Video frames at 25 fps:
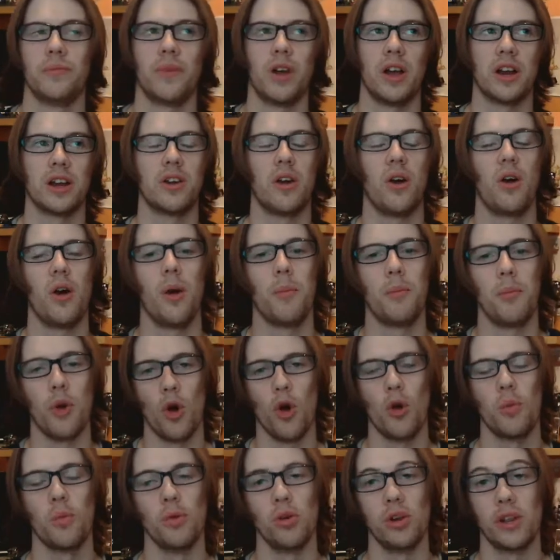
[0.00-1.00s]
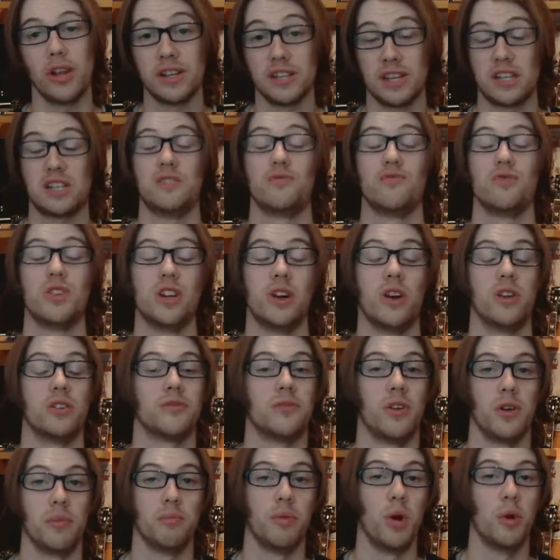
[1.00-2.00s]
got a purple. It's actually really hard to
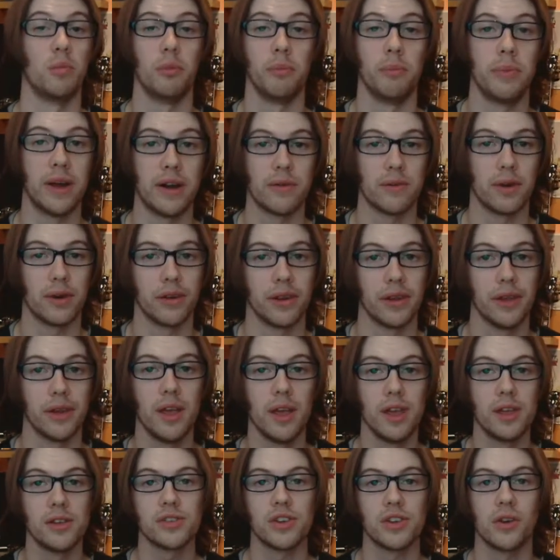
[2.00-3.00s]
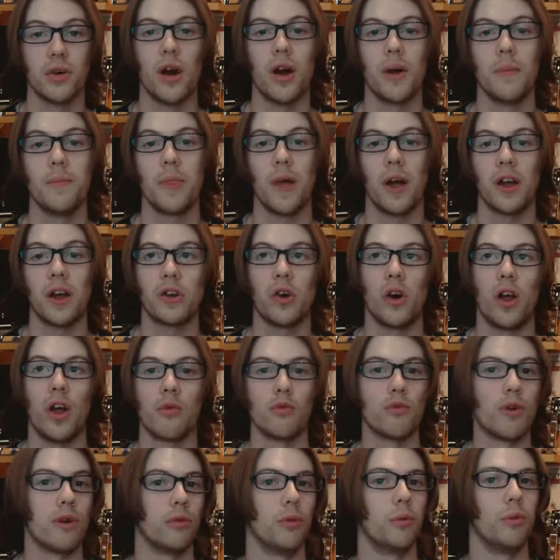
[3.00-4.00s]
find purple paint around here, so I got a
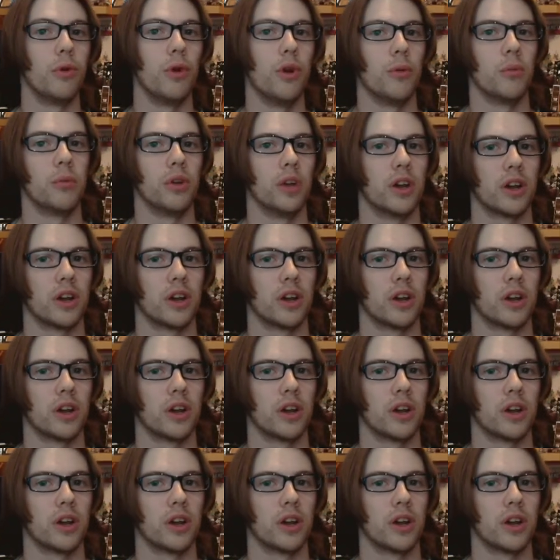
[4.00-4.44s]
rebel purple.